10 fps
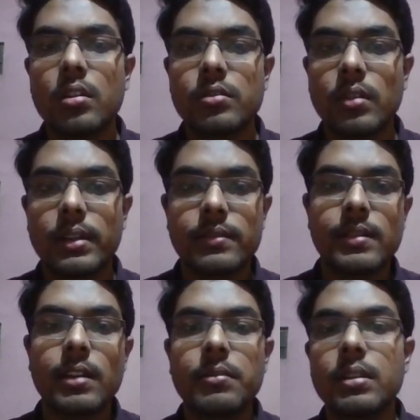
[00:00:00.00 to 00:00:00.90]
So let's
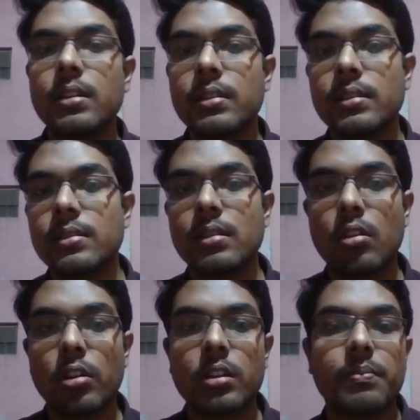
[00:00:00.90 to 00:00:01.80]
dive in. This is the
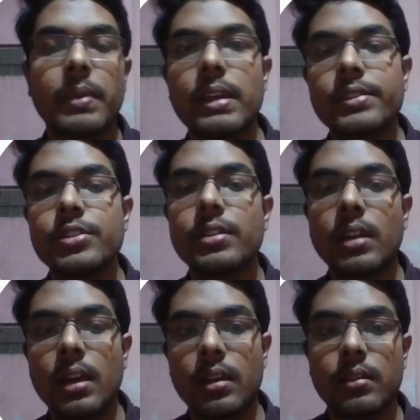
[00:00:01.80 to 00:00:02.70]
login page,
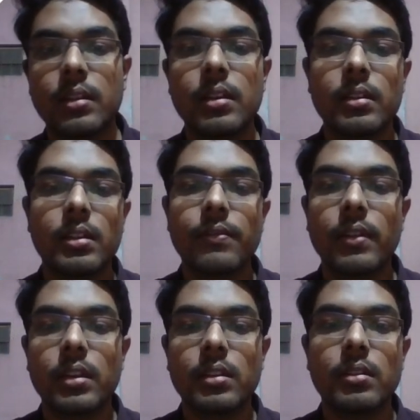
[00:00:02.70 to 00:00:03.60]
and
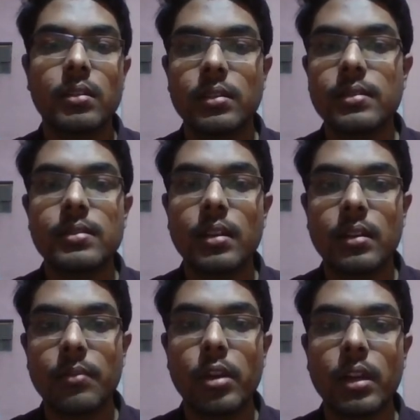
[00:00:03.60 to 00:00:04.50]
this is a
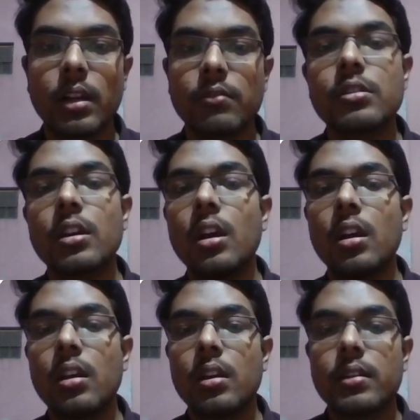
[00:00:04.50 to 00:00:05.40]
demo account,
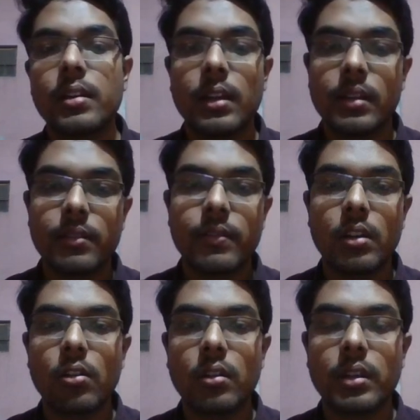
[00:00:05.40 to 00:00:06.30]
and if I
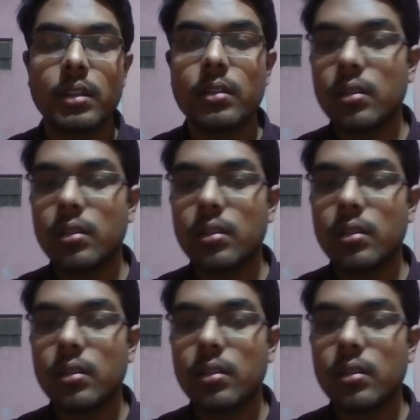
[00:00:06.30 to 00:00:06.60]
log in,